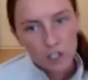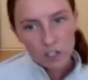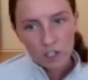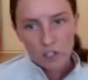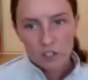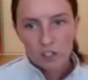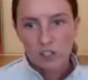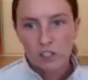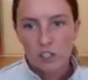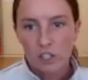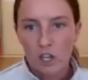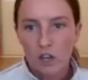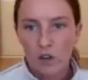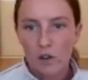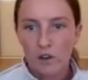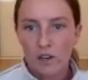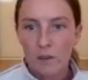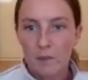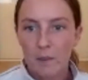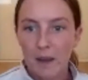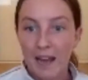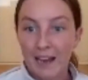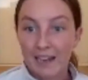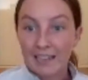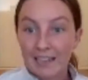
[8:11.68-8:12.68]
Slowly
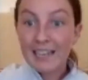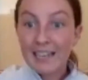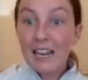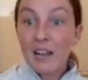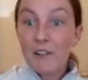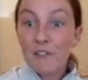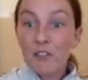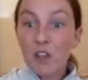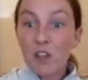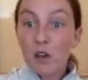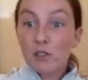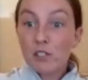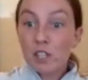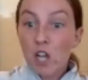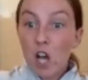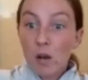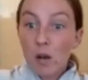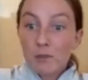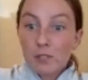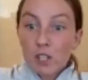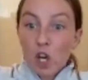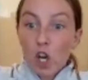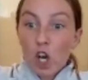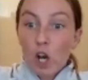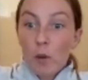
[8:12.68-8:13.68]
back. Lift those
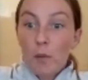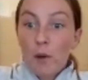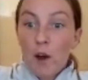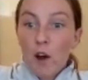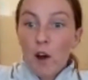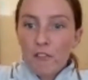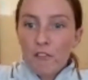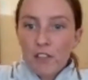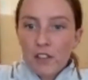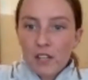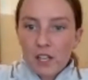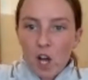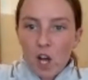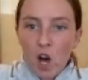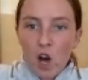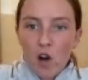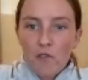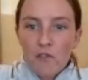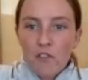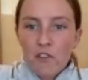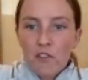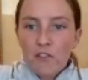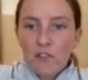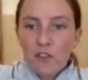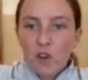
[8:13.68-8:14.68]
arms up
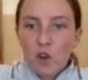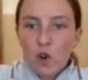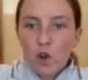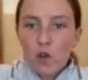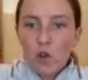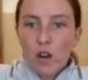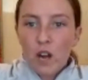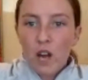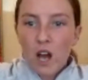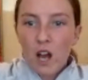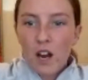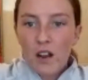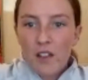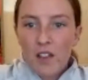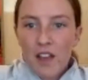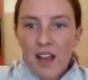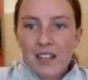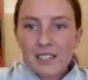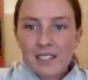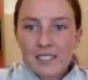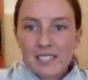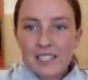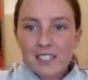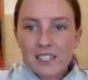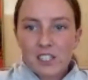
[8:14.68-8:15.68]
off the floor, Alana.
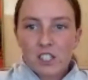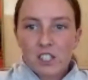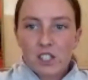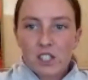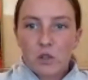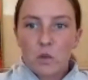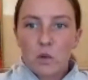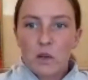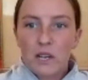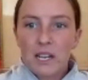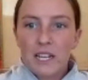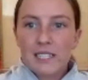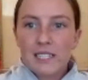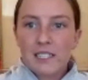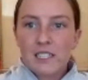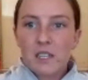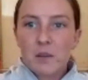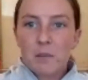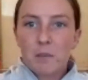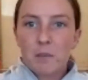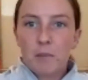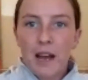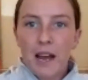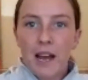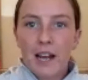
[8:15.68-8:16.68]
That's it. Squeezing
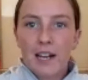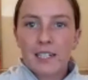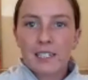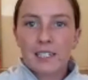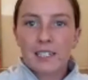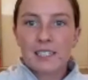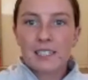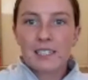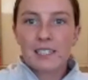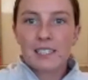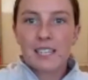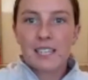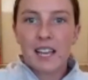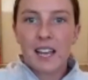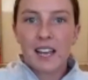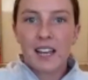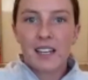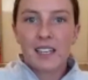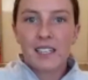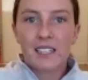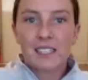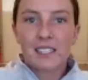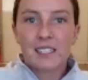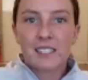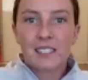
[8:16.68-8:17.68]
them back. 6.
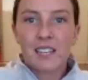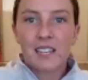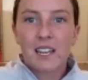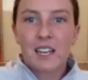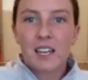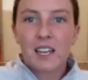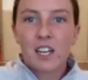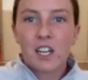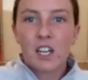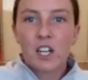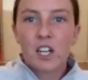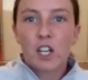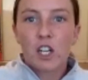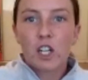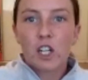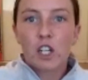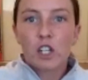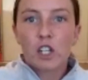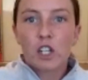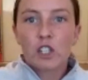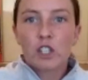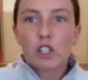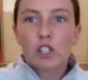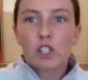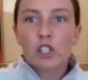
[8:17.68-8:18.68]

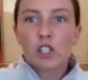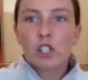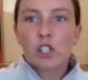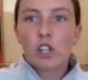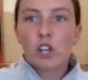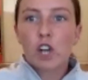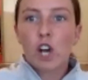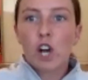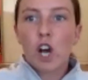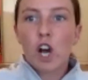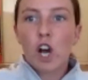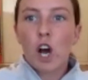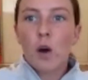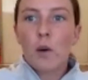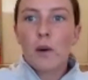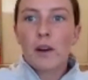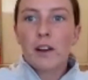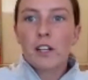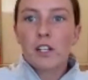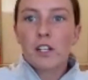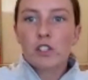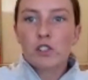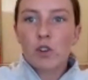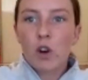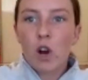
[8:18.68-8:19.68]
Slow and
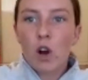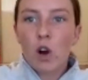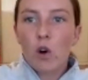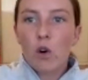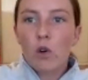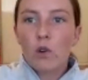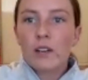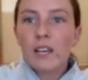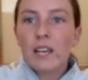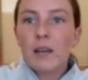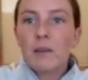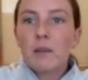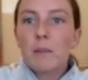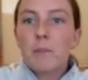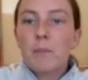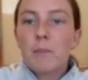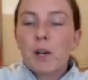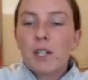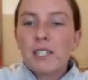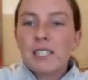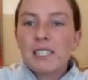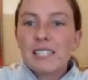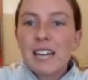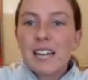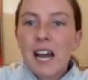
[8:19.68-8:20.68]
control. Keep the
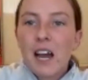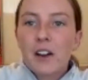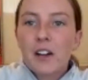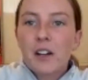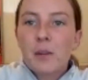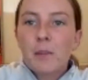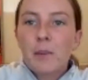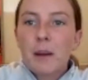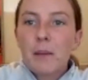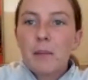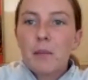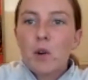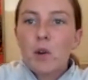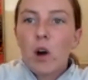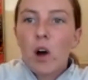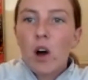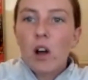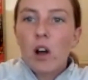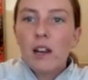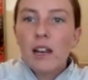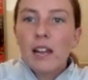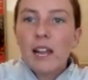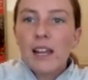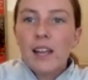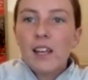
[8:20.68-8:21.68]
body down a bit more,
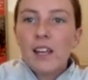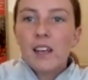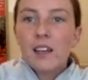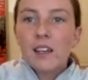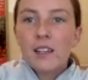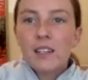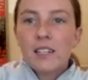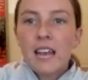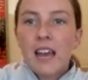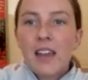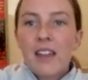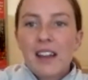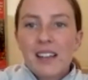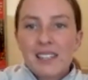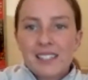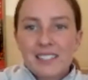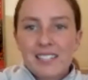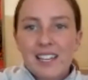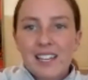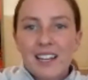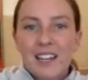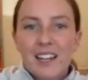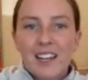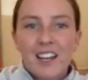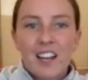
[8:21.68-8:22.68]
Holly. Yeah, that's
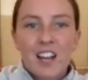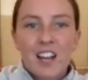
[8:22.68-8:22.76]
it.